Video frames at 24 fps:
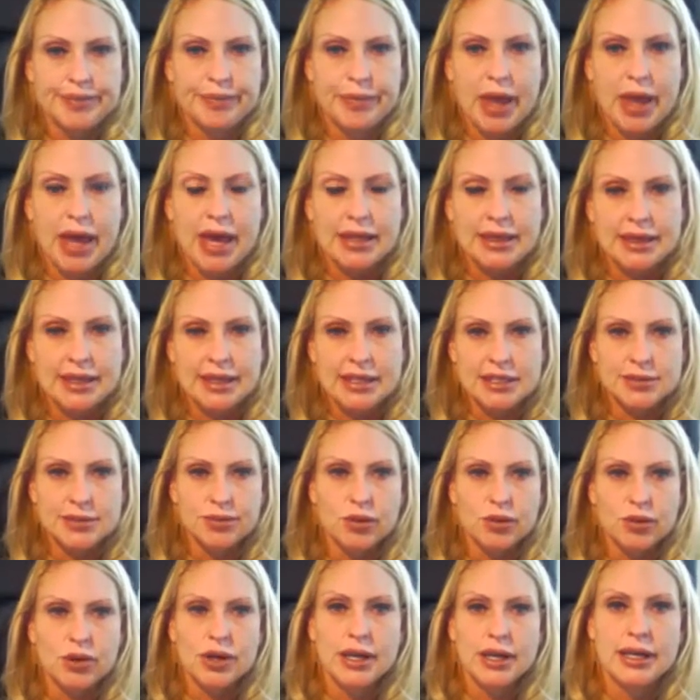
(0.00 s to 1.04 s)
At this
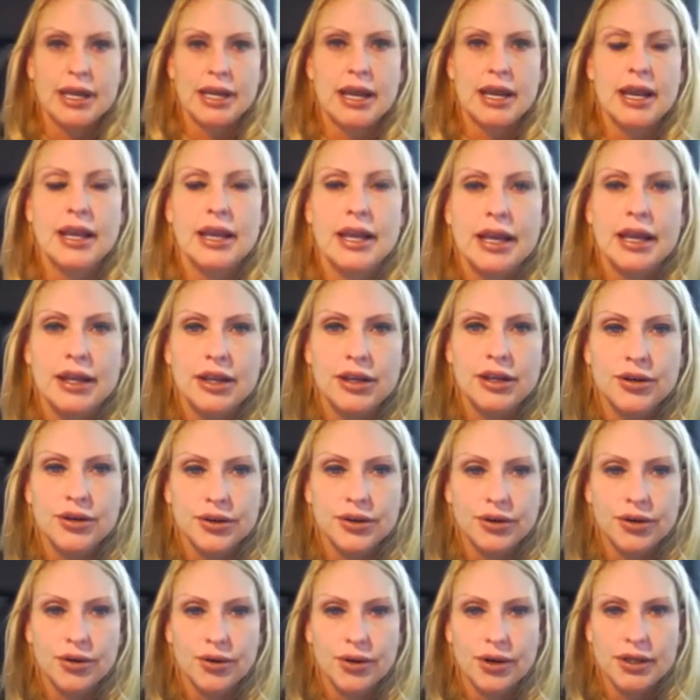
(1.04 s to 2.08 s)
point, you're
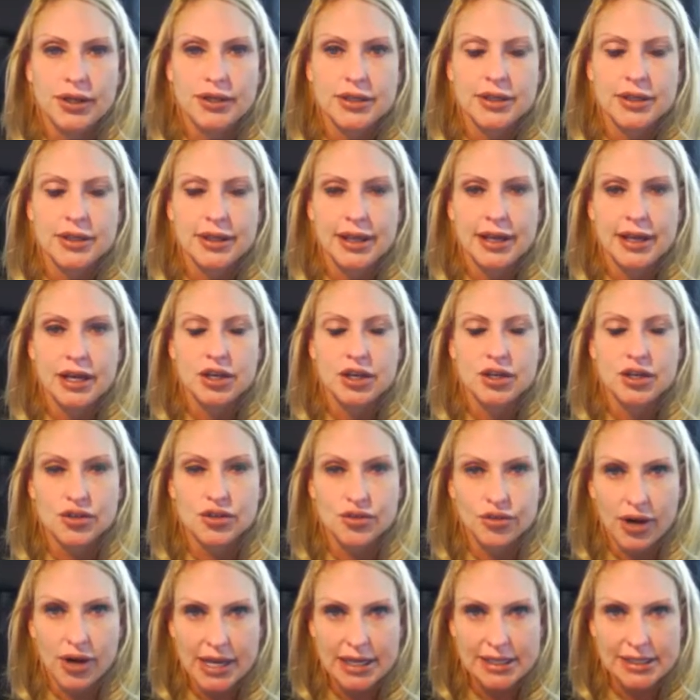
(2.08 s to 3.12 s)
going to then
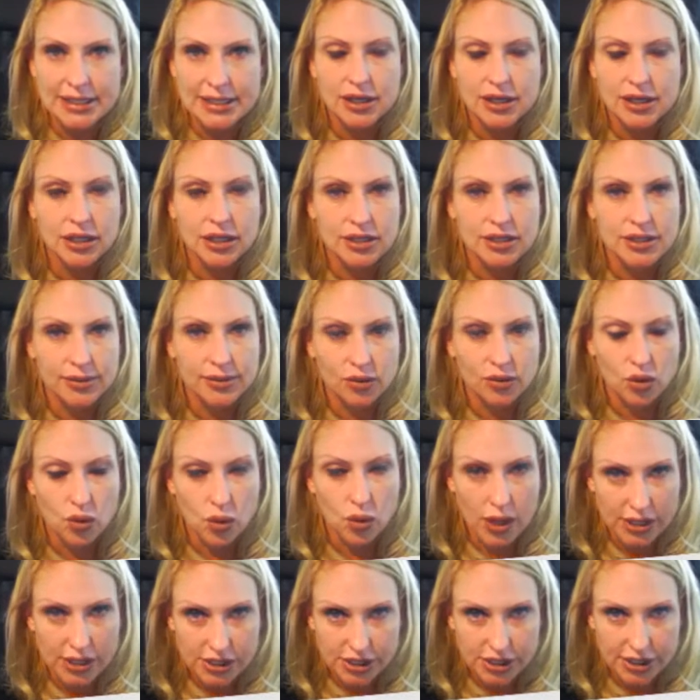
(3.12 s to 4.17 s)
address some
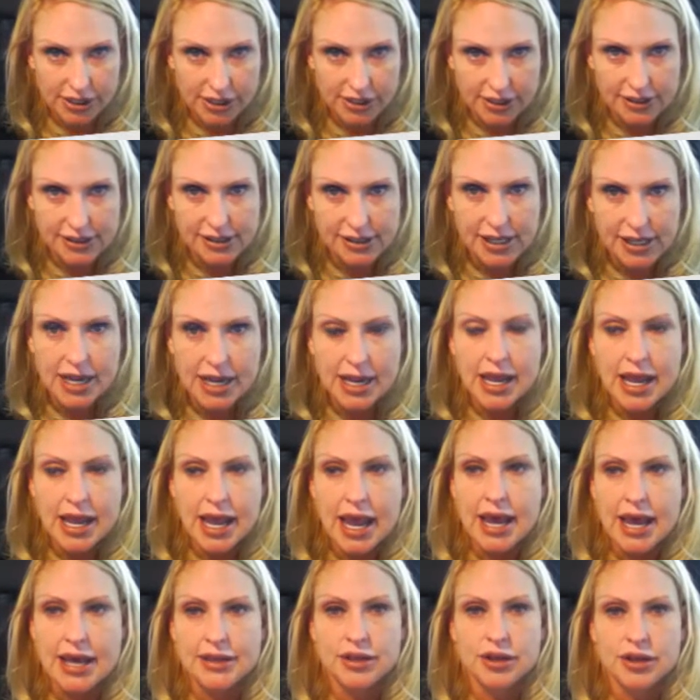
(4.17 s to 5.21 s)
questions,
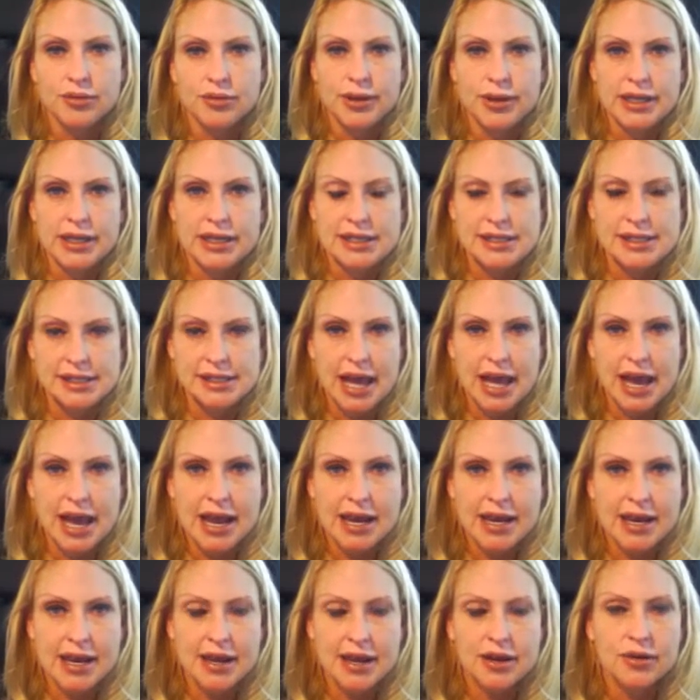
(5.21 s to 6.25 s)
and there'll be a
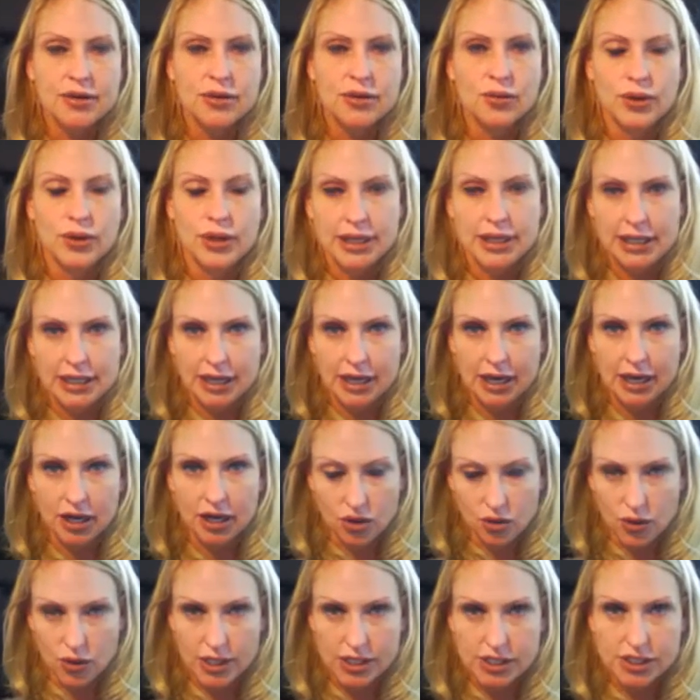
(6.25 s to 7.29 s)
slide with a
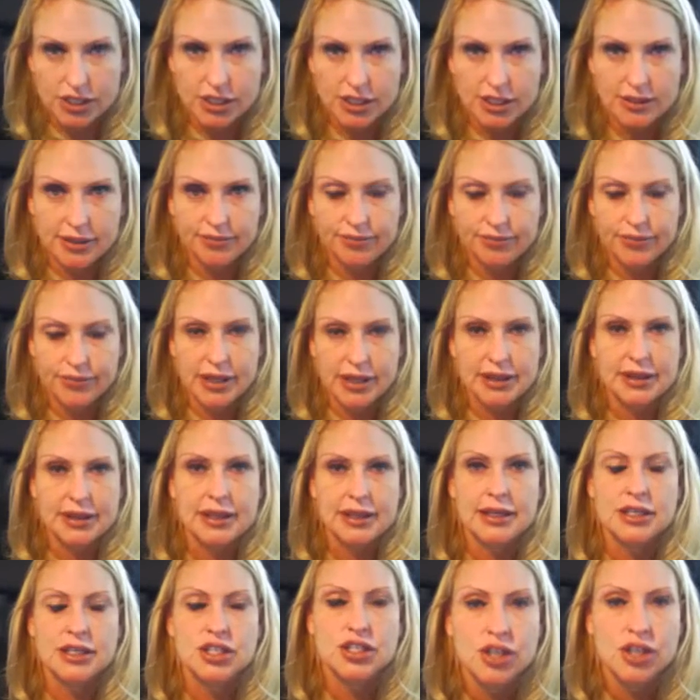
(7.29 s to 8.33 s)
question that
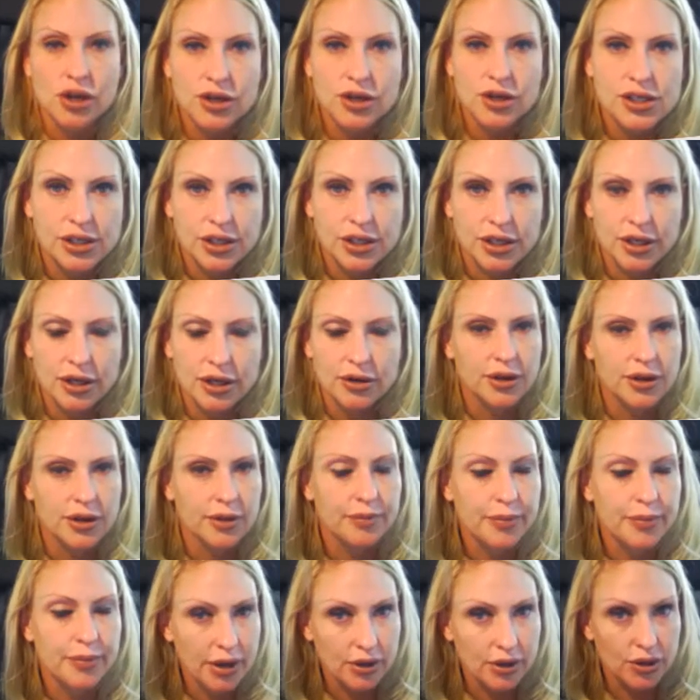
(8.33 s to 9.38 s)
the sharks are gonna, or
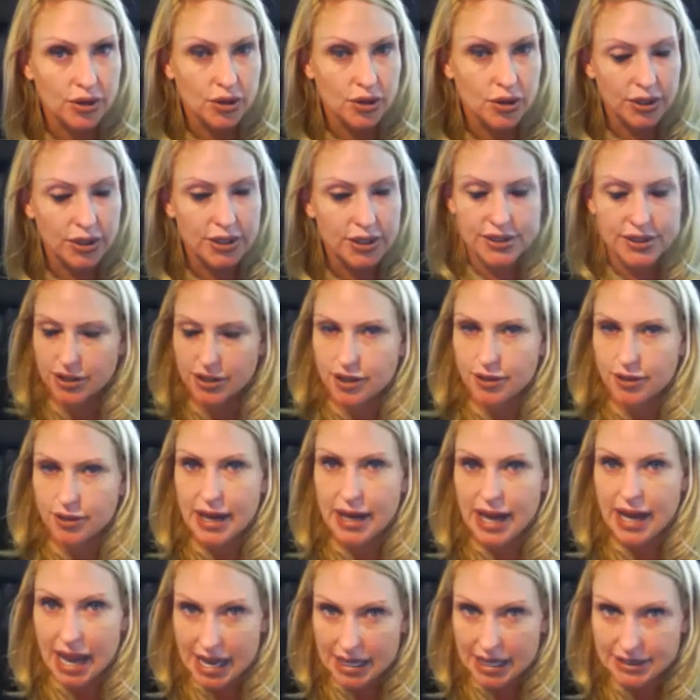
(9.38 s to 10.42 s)
the barracudas are gonna
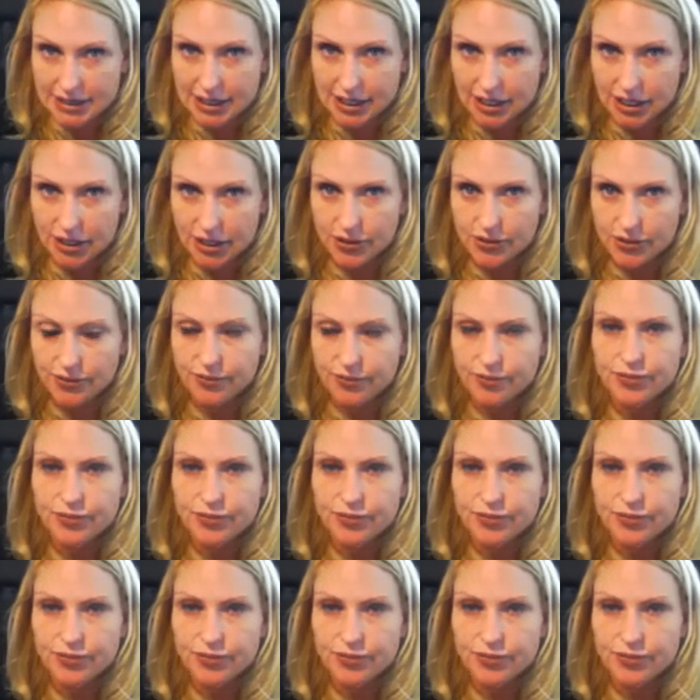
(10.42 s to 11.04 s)
be asking you.